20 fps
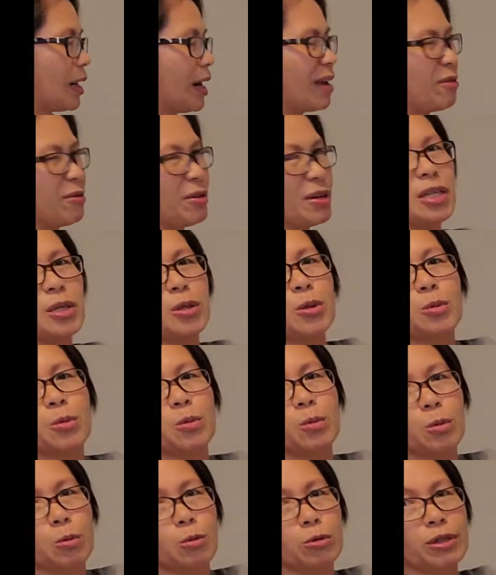I really
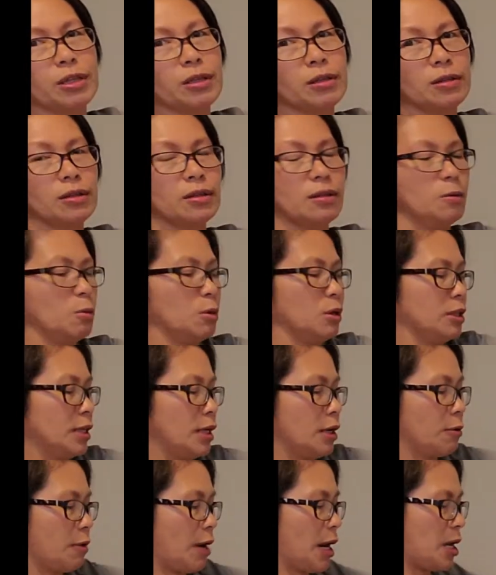will
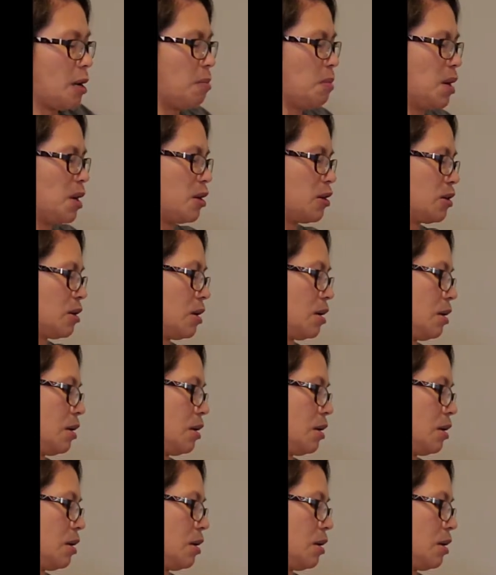not recommend